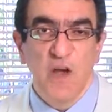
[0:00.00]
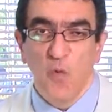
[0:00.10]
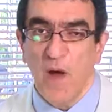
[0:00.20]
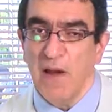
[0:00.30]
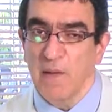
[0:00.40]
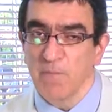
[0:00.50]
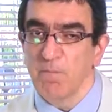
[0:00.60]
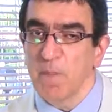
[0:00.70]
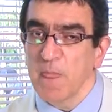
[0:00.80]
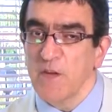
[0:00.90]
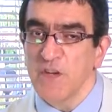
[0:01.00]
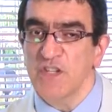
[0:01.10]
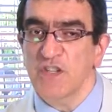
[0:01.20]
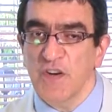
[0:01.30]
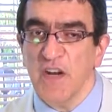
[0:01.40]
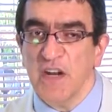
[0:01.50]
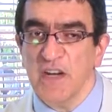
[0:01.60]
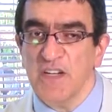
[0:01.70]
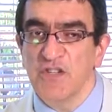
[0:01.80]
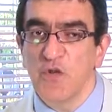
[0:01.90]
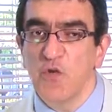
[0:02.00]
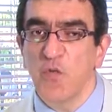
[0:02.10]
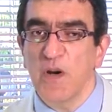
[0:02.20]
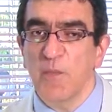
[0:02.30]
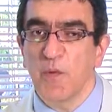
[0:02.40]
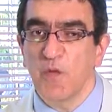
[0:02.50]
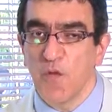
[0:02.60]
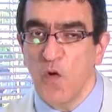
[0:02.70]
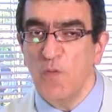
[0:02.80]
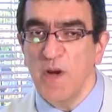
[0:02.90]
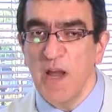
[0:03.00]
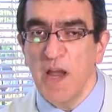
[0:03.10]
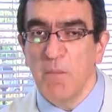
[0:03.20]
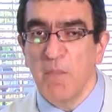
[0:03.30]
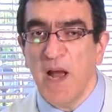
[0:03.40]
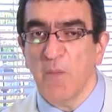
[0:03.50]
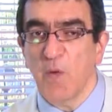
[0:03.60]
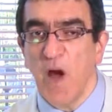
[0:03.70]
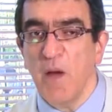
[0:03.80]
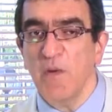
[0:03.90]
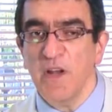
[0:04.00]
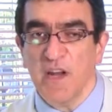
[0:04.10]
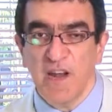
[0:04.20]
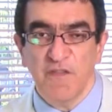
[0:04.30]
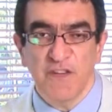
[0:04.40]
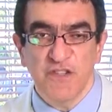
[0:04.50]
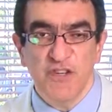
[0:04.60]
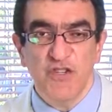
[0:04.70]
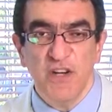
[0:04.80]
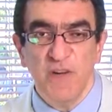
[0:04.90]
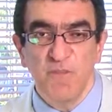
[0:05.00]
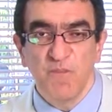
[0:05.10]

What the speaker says: Well, this screening is usually performed by primary care physician,